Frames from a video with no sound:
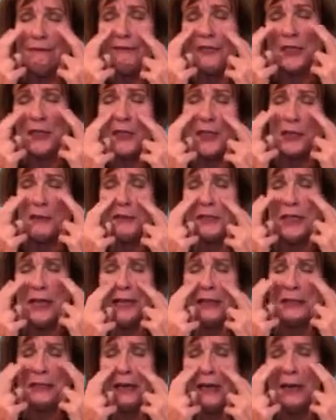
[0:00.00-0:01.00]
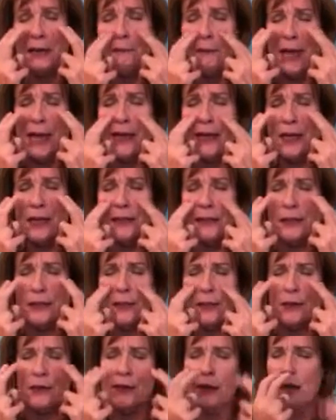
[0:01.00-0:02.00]
feel so sexy in a bathing
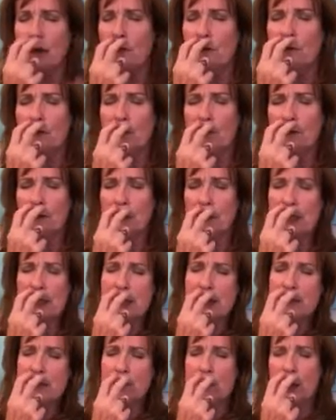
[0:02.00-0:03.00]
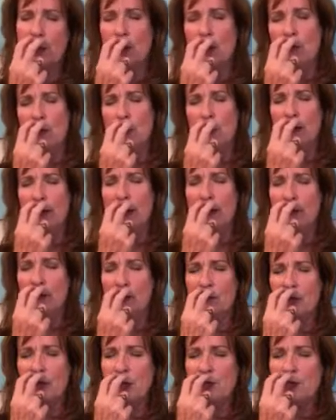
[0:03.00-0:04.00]
suit and just move and
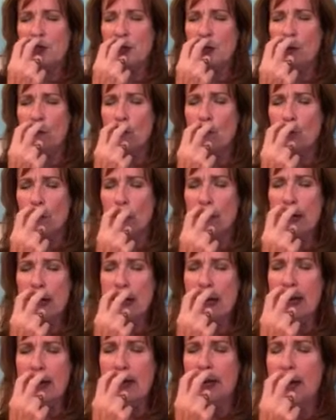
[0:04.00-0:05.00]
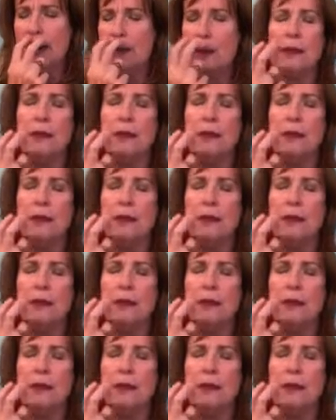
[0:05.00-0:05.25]
feel so free,